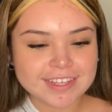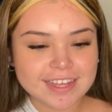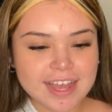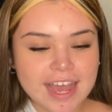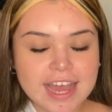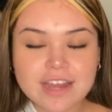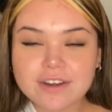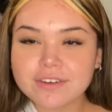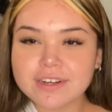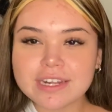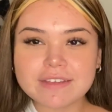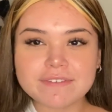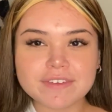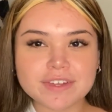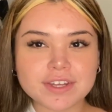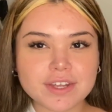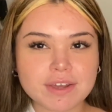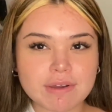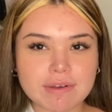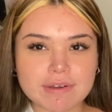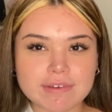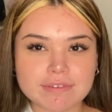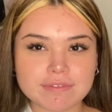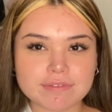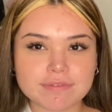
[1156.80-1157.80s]
don't even
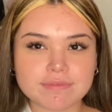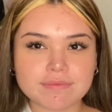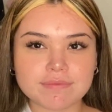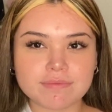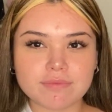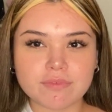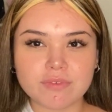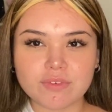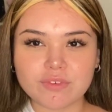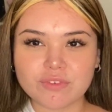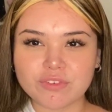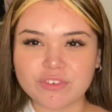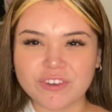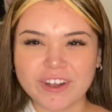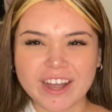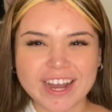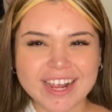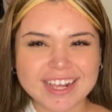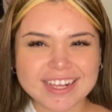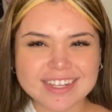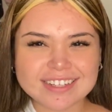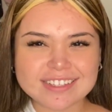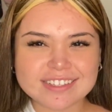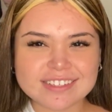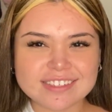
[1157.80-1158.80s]
know if
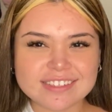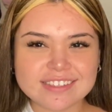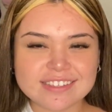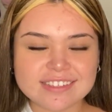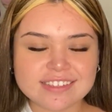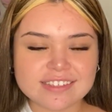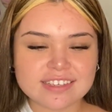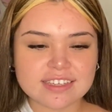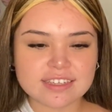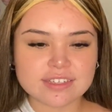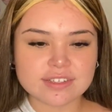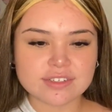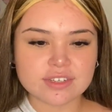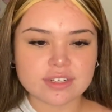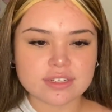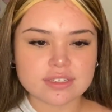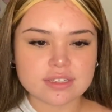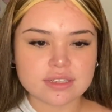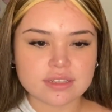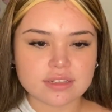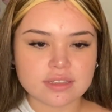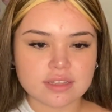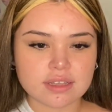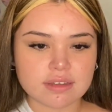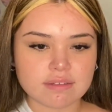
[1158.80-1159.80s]
rats can
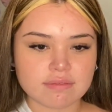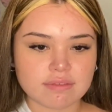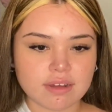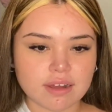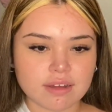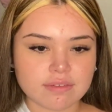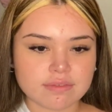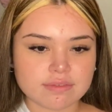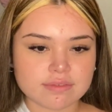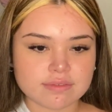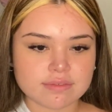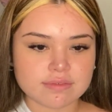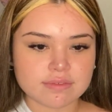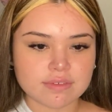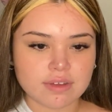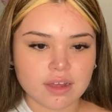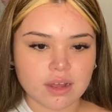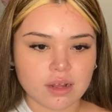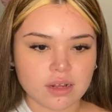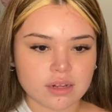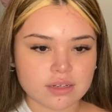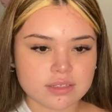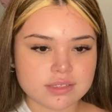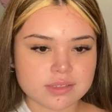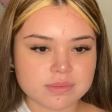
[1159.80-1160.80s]
just live off of
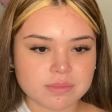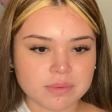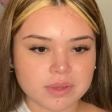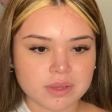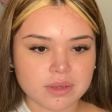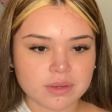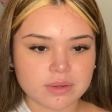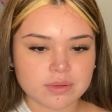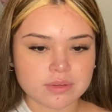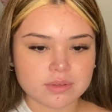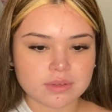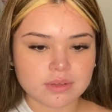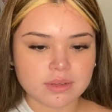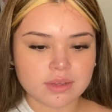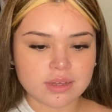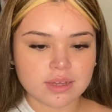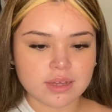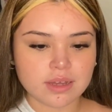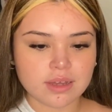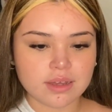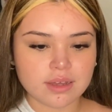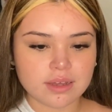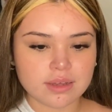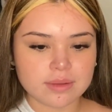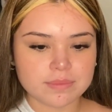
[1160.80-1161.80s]

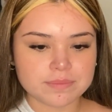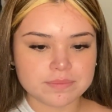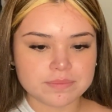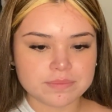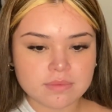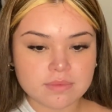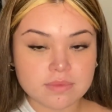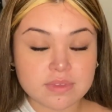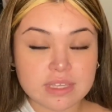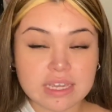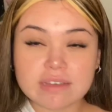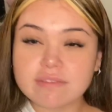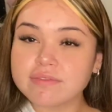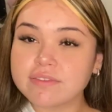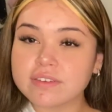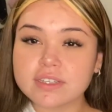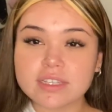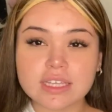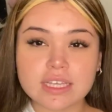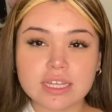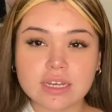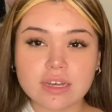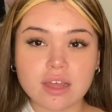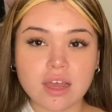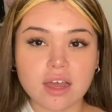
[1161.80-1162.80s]
Oxbow.
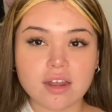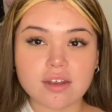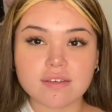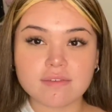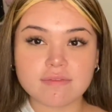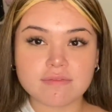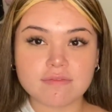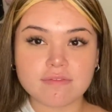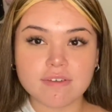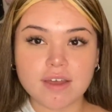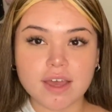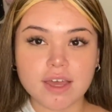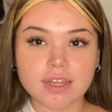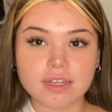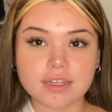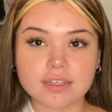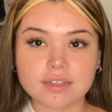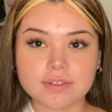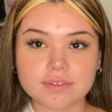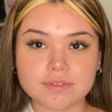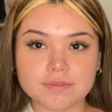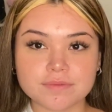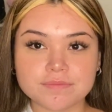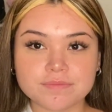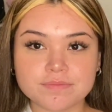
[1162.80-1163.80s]
Definitely not a
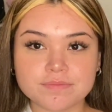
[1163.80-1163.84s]
fun